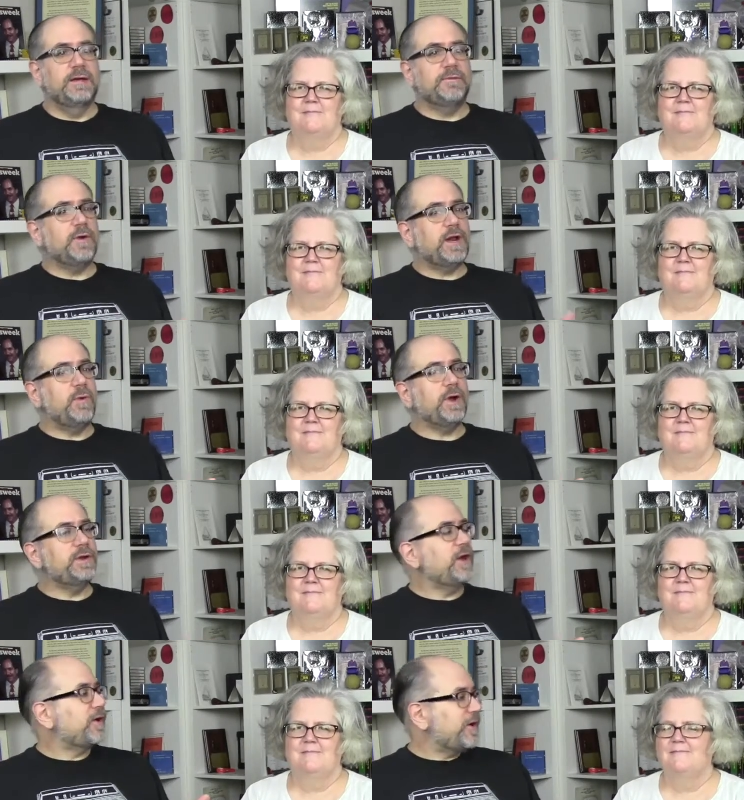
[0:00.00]
Speaker 1: If you're anywhere
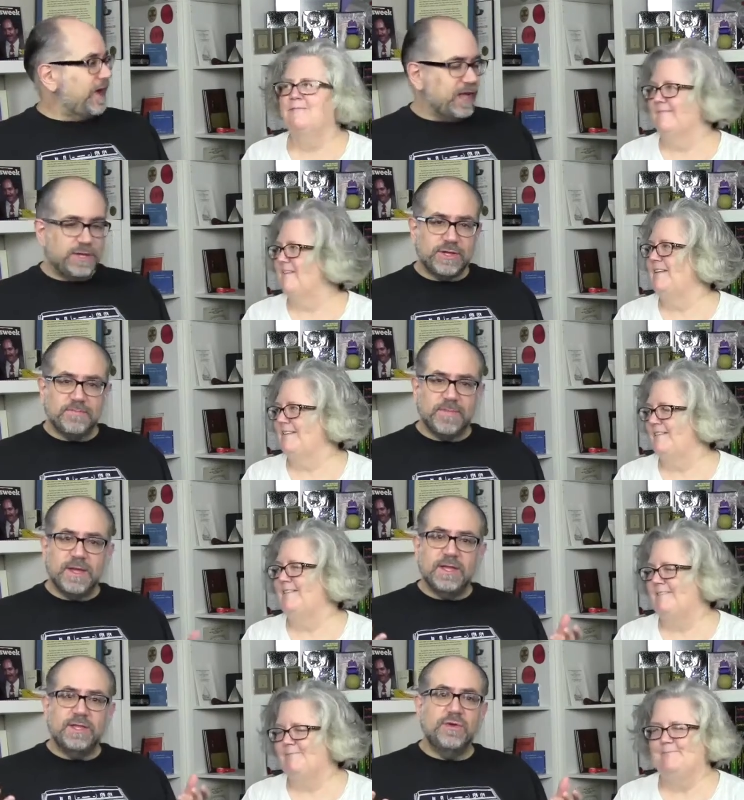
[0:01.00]
near our age,
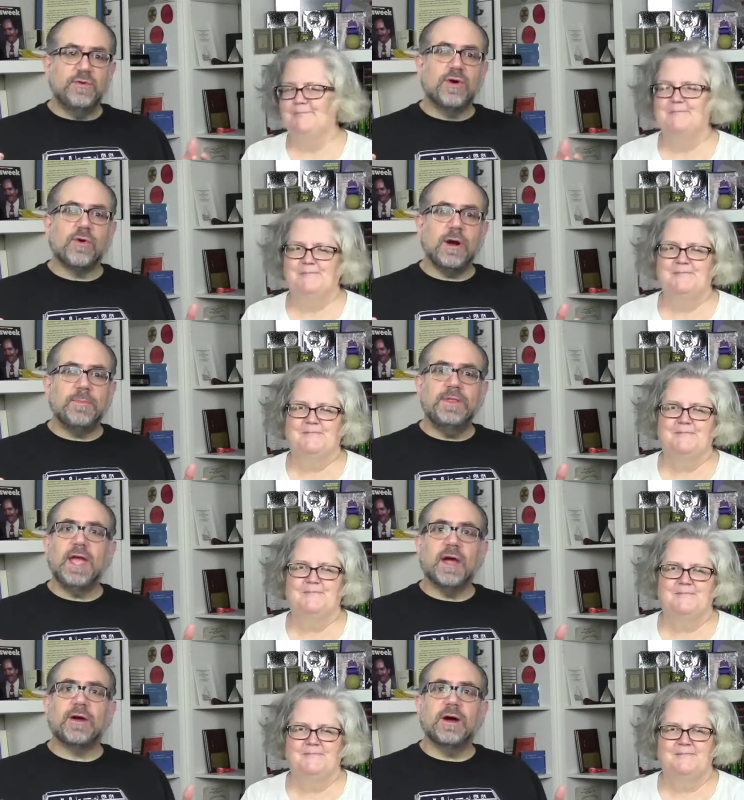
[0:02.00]
you grew up in
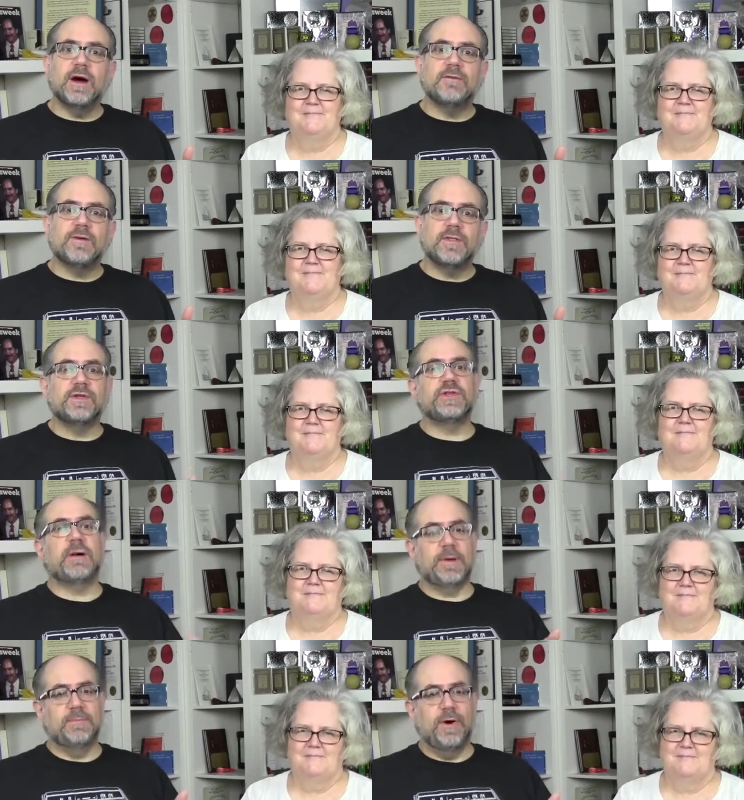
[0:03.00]
the era of the
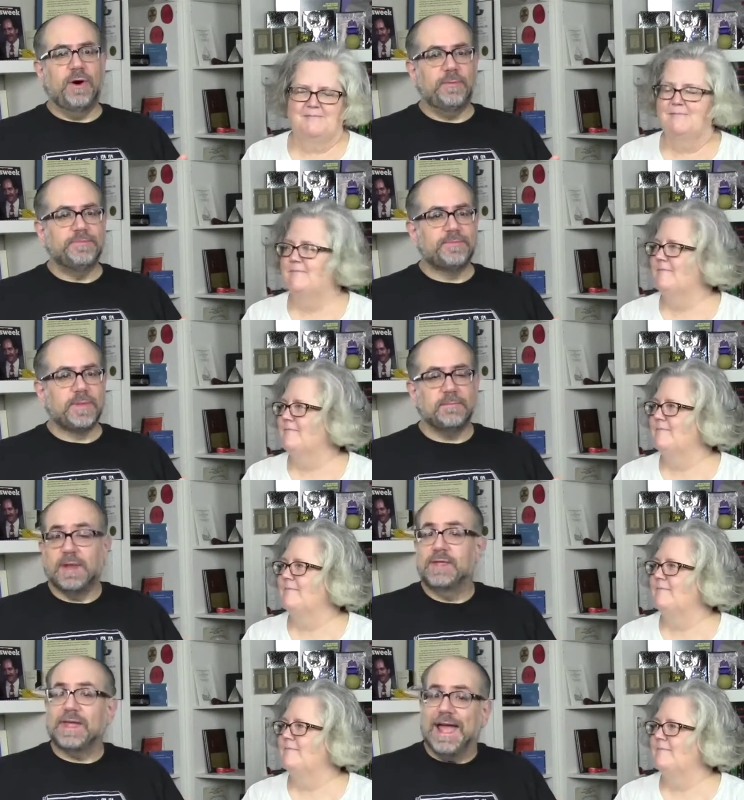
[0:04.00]
shopping mall.
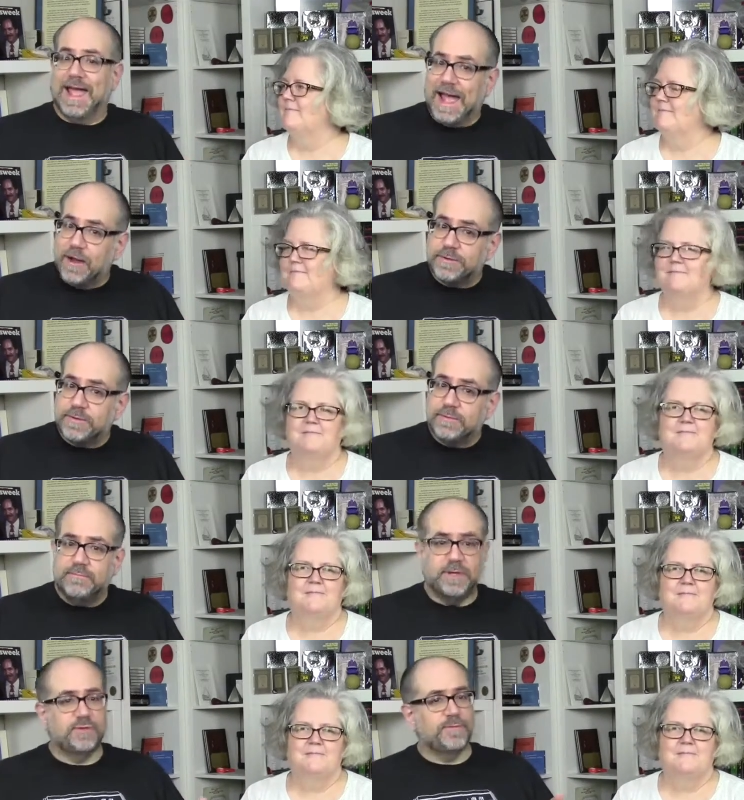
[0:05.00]
Place to hang out,
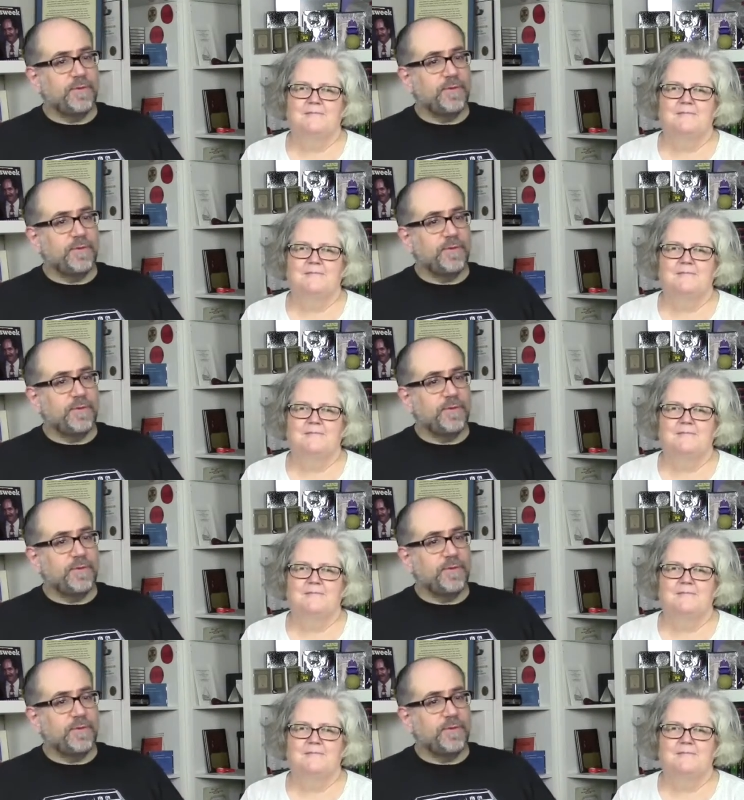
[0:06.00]
meet your